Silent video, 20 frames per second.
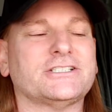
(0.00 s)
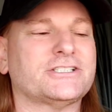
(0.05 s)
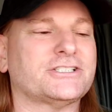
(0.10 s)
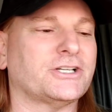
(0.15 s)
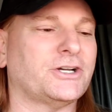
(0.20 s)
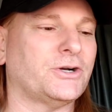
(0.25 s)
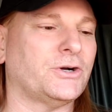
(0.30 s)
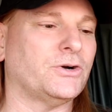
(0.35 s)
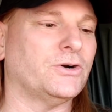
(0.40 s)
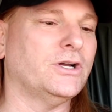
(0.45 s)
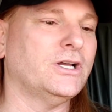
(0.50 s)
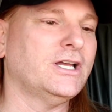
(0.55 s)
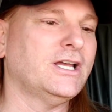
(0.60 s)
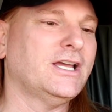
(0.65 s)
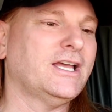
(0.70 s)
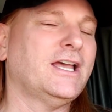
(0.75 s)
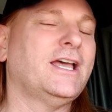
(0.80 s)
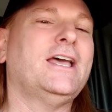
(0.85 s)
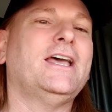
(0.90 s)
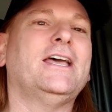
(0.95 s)
So
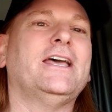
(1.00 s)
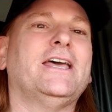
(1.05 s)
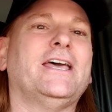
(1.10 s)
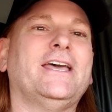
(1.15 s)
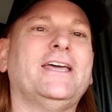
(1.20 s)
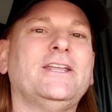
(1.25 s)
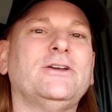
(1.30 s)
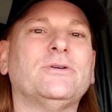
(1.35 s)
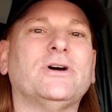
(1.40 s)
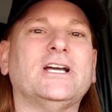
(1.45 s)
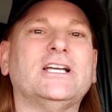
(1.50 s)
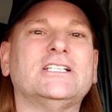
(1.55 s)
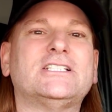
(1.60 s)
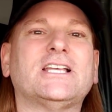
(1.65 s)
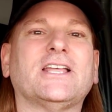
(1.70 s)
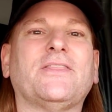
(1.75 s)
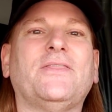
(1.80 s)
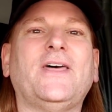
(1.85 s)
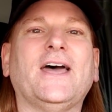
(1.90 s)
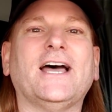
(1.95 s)

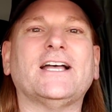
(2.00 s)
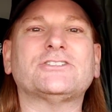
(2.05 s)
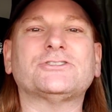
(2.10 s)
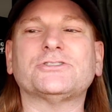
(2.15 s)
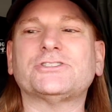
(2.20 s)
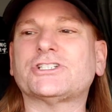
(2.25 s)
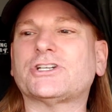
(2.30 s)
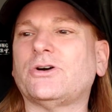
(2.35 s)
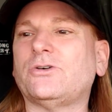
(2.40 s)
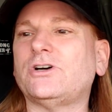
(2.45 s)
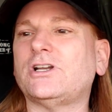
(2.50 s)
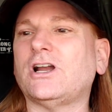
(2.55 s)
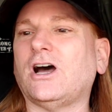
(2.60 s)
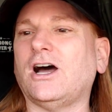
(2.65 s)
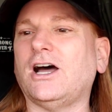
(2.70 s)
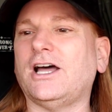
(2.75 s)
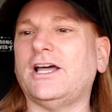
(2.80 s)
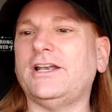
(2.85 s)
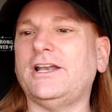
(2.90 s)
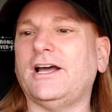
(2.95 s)
anyways, that's what's going
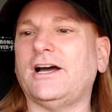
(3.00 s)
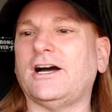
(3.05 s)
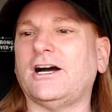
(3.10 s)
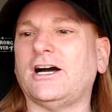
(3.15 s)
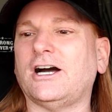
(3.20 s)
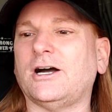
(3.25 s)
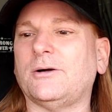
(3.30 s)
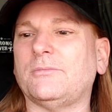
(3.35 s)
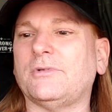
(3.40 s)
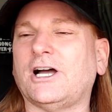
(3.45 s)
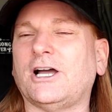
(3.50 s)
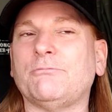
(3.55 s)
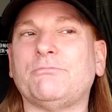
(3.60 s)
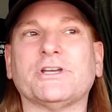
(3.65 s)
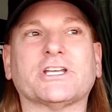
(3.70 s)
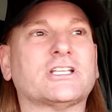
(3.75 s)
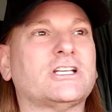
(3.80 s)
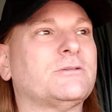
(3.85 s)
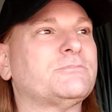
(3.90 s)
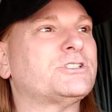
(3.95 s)
on. I'm
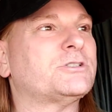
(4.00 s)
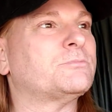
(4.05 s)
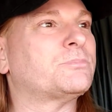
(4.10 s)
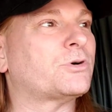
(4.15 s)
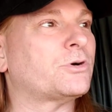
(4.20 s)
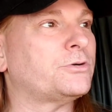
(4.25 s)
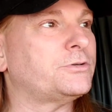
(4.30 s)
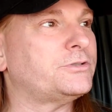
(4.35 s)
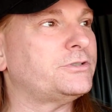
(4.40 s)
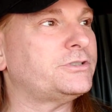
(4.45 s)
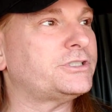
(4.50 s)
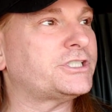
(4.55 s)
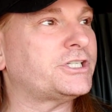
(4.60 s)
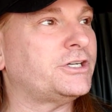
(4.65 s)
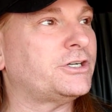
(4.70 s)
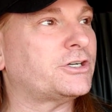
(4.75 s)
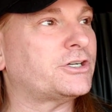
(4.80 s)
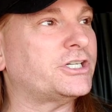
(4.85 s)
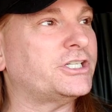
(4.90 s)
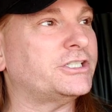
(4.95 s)
picking up some produce
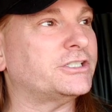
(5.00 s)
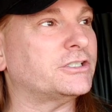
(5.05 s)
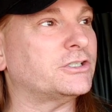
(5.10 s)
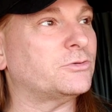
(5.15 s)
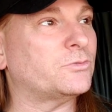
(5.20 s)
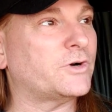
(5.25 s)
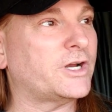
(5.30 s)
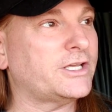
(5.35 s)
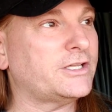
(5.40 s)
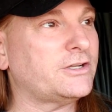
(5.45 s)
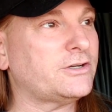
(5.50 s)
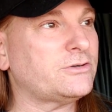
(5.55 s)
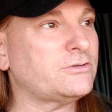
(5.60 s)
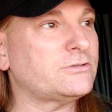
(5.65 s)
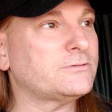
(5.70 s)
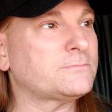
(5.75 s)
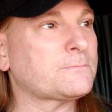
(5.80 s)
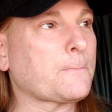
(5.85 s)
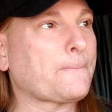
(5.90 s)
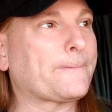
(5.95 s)
here in Laredo.